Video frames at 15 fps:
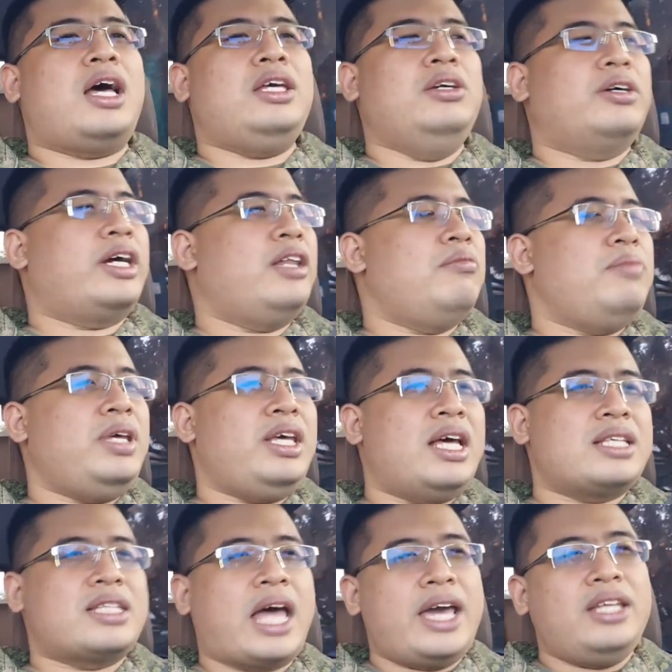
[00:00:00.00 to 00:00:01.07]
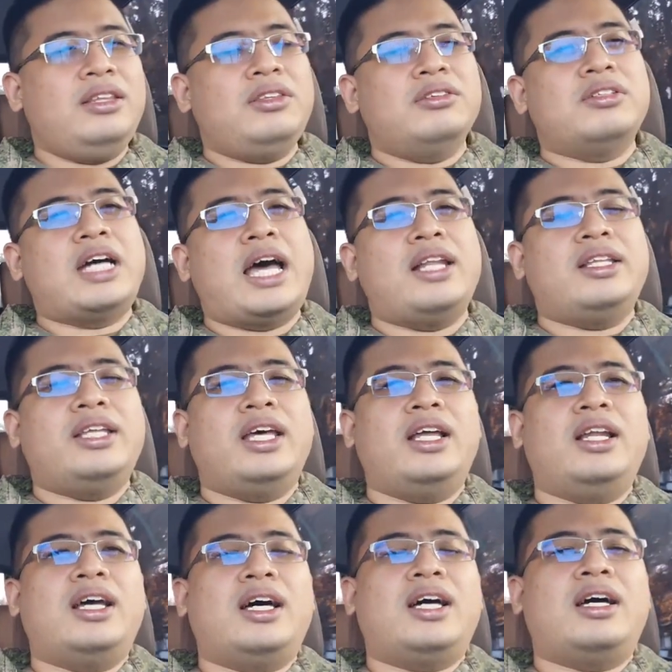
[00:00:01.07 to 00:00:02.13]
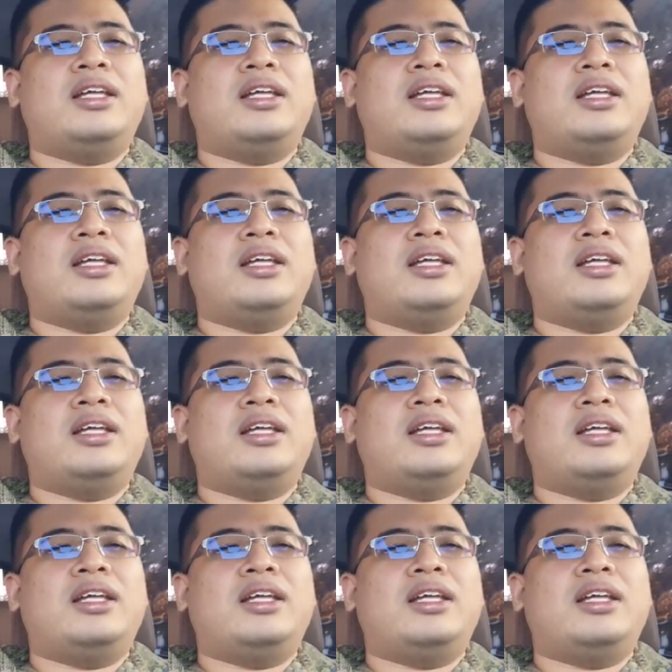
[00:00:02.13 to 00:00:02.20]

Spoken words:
you can be assigned to handle